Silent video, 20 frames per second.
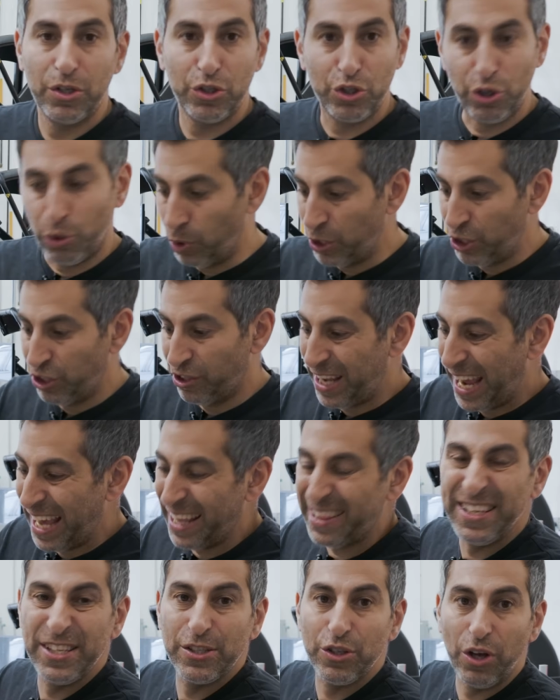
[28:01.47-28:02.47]
So when you
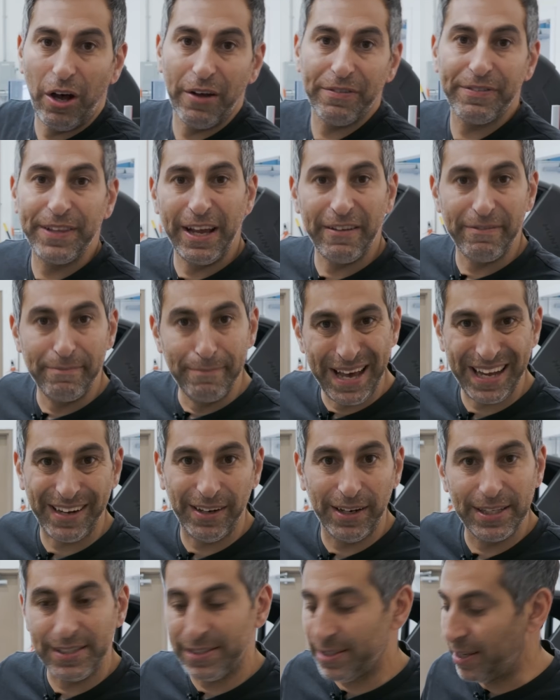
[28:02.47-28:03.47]
take these off, they have
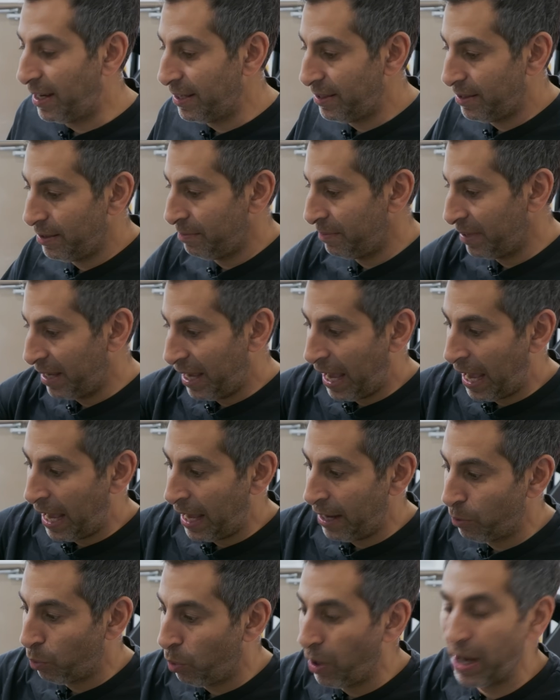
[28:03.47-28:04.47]
metal inside them,
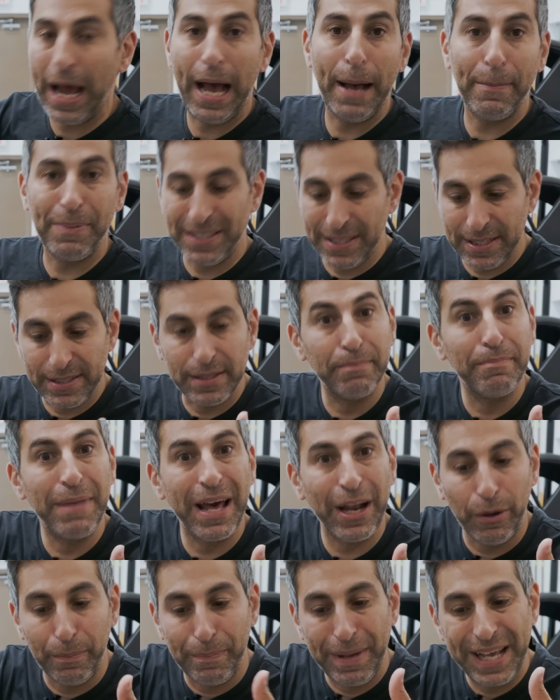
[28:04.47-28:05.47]
and what happens is the
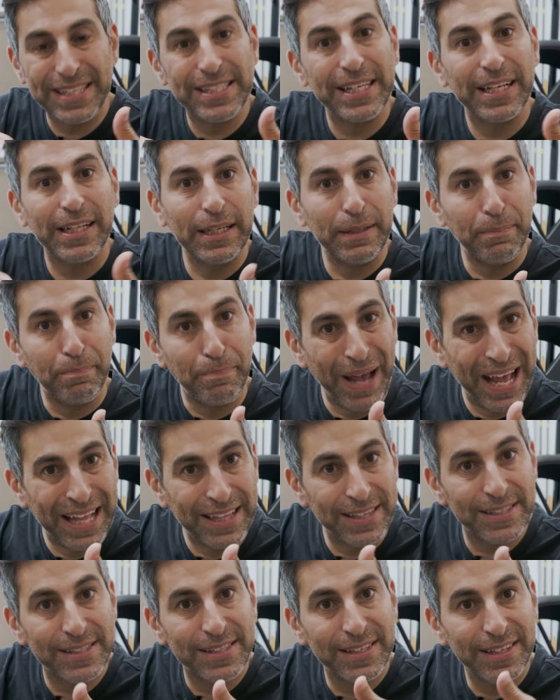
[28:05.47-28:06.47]
metal basically
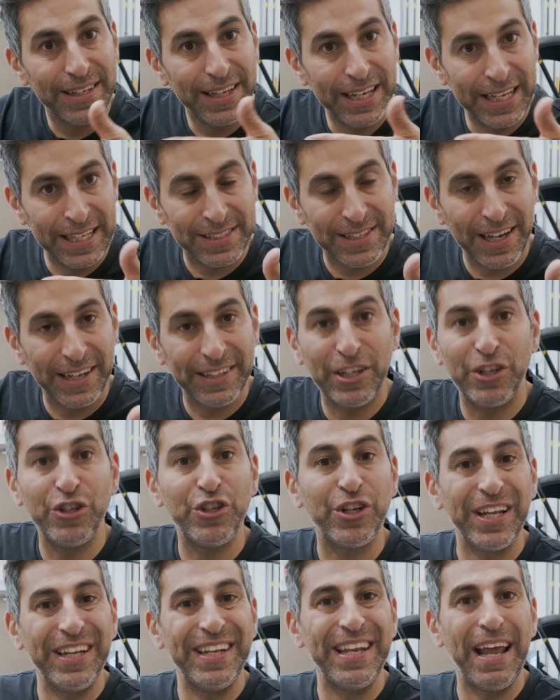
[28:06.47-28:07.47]
bends inside there and
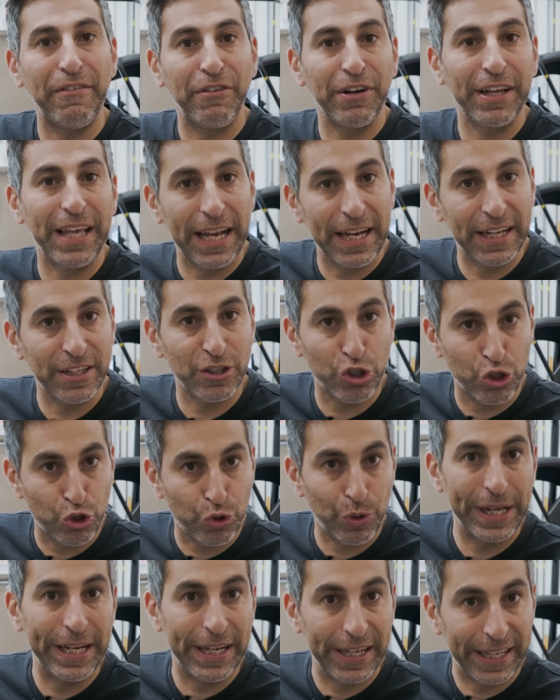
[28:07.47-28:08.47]
you can never get it
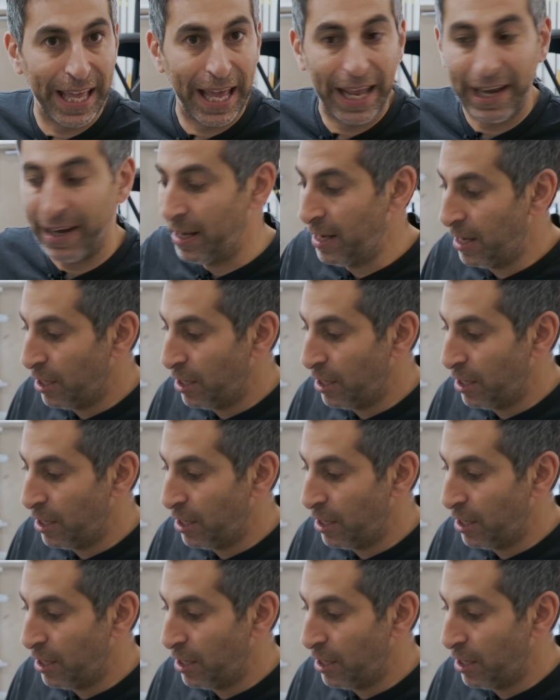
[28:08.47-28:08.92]
straight again.